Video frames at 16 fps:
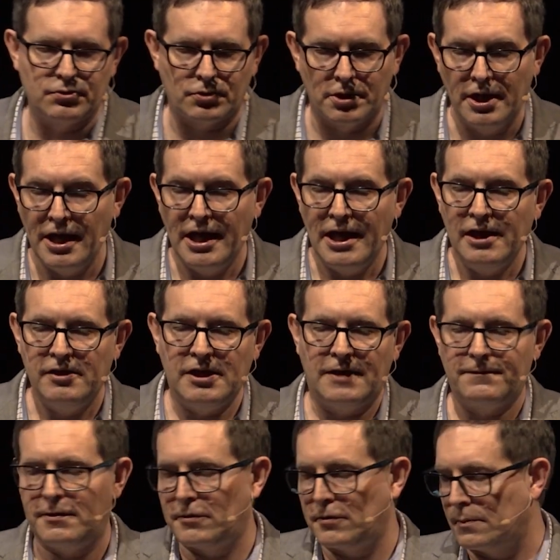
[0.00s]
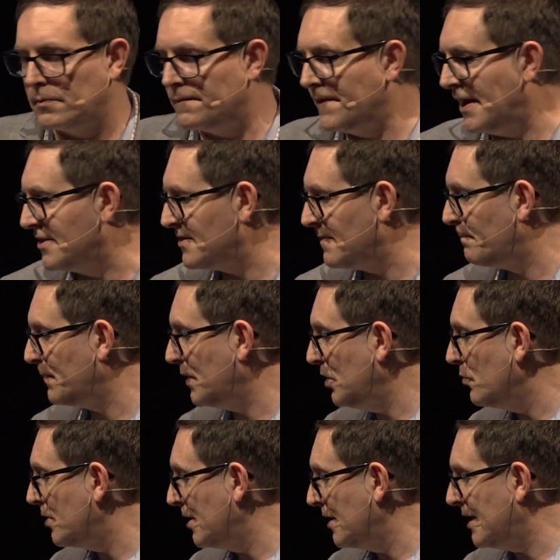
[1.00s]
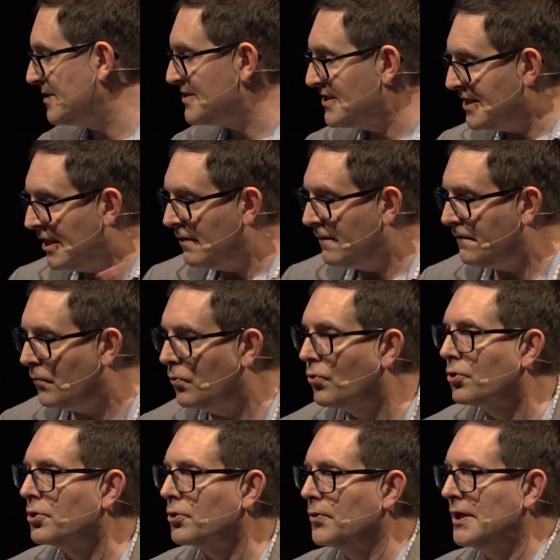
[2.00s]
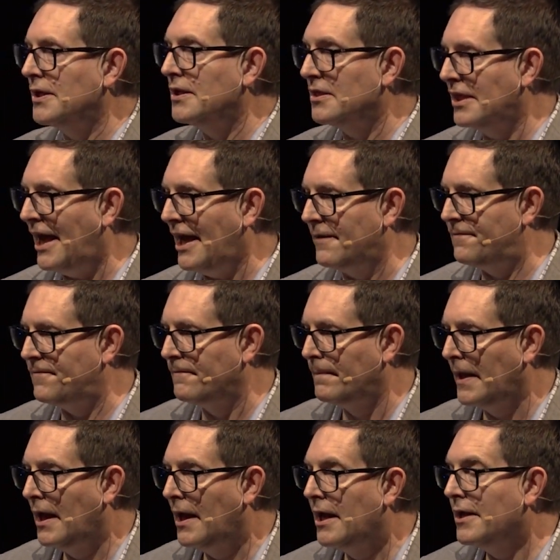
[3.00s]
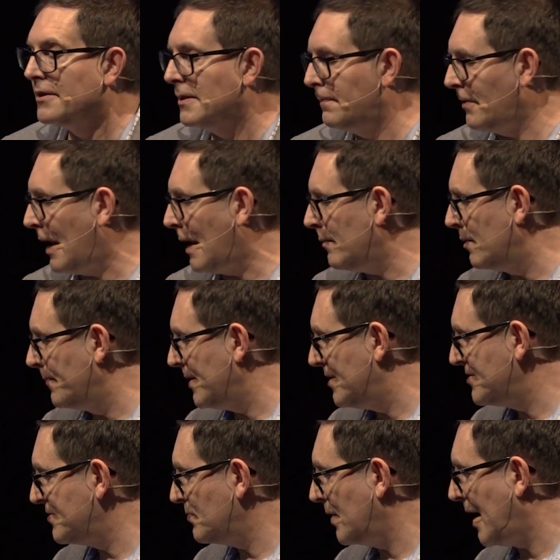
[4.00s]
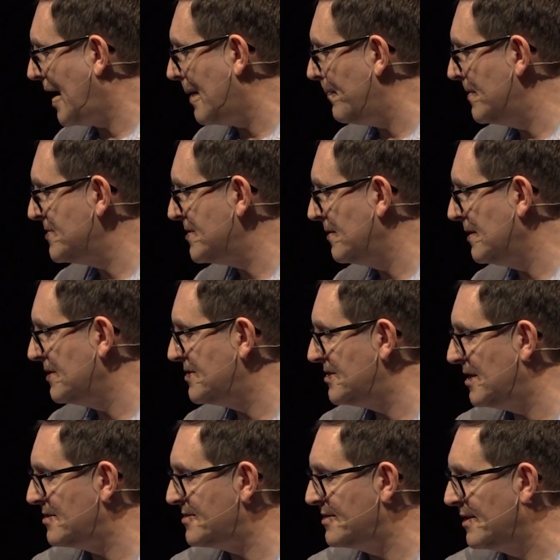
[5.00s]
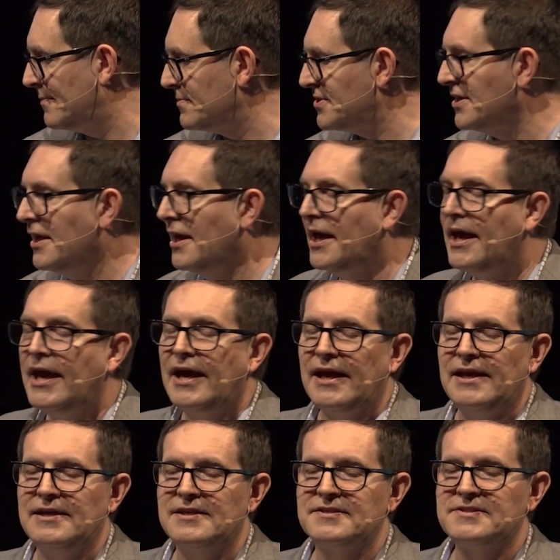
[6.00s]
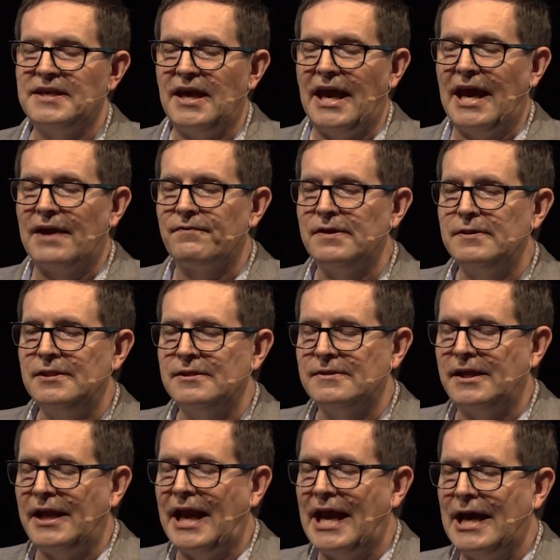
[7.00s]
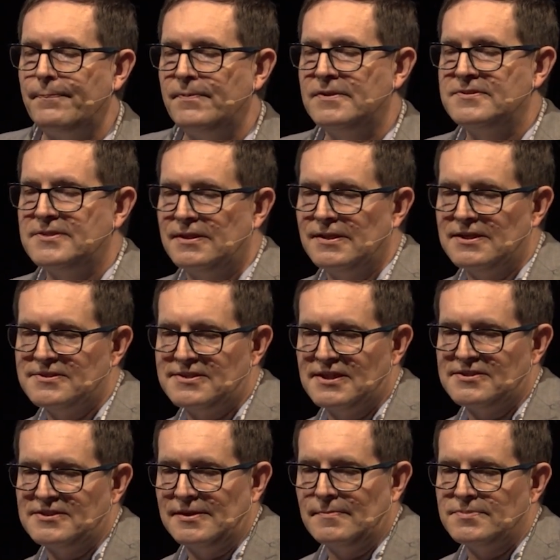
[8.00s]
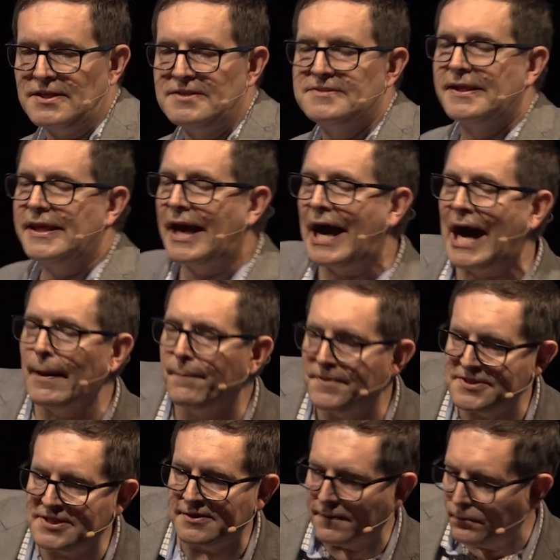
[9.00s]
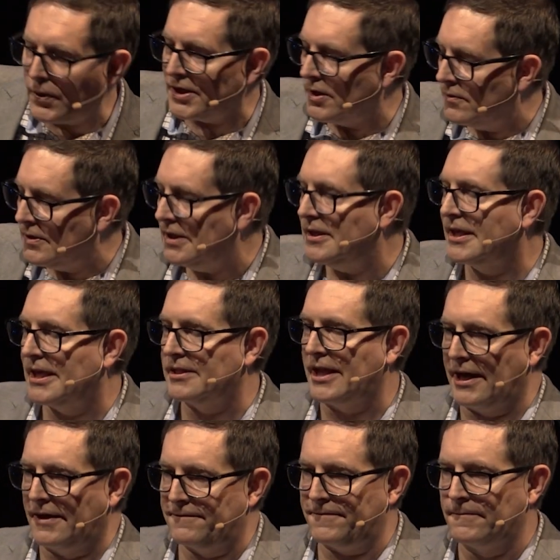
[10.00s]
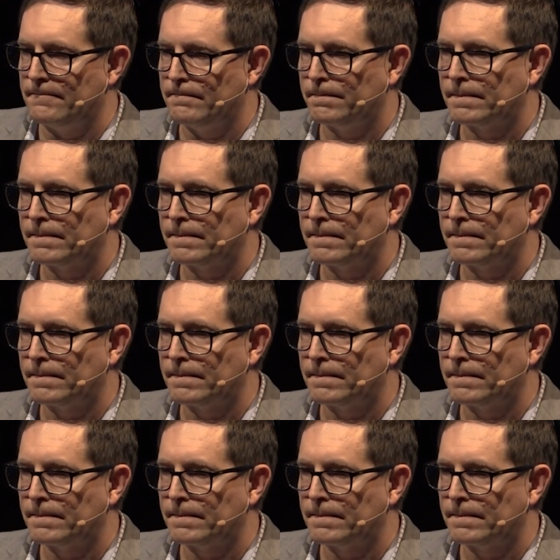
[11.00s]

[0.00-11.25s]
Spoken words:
or you have a thermal vent, you can get self-ordering life. The problem is what happens in these systems is everything that happens in these systems is the opposite of what you need to get life.